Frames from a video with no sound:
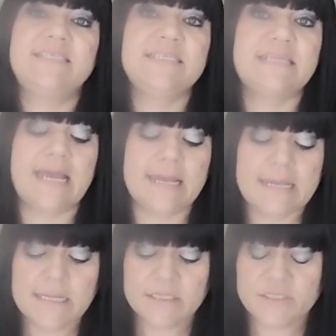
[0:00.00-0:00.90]
isn't it?
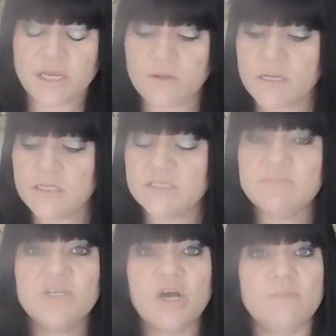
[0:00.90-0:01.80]
So
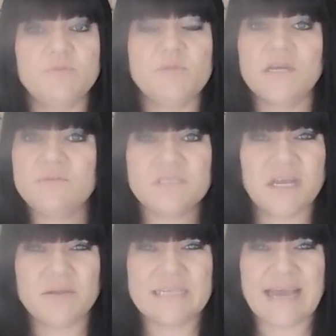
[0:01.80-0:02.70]
sometimes we don't
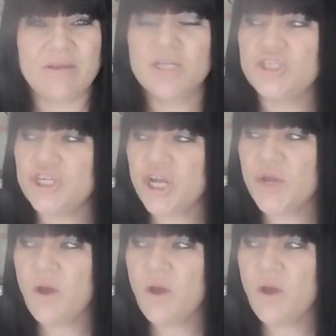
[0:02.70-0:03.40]
slow down, and you know,